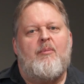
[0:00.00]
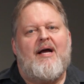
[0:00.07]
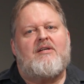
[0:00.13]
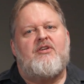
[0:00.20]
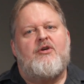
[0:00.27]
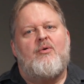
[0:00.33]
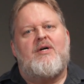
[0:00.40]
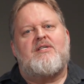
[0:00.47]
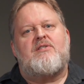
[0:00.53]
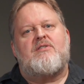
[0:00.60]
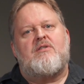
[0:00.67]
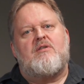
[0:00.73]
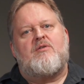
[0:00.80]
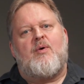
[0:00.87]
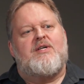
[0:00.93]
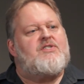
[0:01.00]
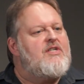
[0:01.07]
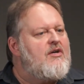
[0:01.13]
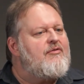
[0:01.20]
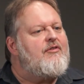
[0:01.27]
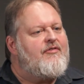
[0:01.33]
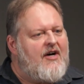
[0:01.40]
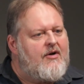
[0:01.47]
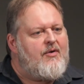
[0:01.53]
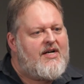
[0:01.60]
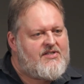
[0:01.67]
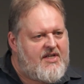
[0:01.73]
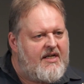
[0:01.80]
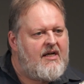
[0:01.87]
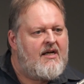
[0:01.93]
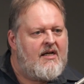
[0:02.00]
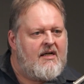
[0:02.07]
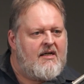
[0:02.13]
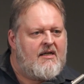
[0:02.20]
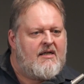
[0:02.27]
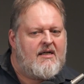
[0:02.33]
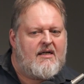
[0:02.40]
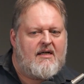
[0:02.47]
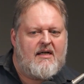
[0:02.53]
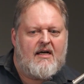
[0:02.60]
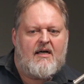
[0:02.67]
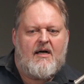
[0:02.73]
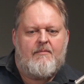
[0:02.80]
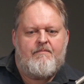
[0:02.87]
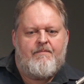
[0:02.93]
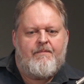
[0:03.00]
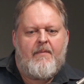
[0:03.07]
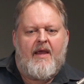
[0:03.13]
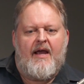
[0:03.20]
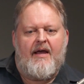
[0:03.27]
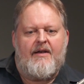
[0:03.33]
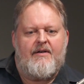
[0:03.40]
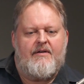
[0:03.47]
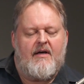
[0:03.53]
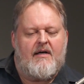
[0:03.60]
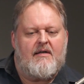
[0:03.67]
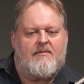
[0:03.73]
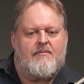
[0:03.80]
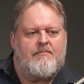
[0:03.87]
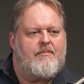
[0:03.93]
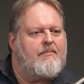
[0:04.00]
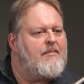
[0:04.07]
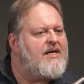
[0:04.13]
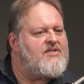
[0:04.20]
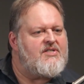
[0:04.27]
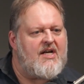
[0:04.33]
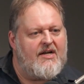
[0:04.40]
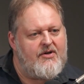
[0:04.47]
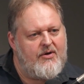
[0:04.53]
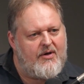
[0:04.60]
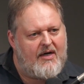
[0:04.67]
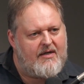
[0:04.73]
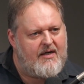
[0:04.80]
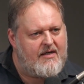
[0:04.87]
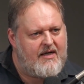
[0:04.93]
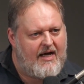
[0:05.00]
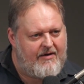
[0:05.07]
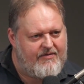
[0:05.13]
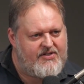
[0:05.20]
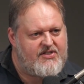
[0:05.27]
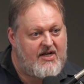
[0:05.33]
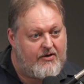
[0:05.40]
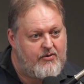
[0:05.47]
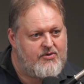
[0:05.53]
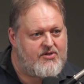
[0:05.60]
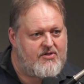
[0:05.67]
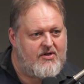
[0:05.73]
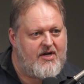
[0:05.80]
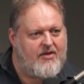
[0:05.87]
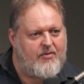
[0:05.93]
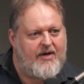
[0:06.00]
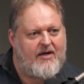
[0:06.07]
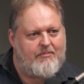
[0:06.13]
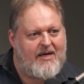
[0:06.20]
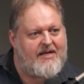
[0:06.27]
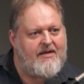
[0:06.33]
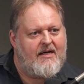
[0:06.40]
go back to US twice a year for fundraising. Okay. And my son, I have a son who's 33.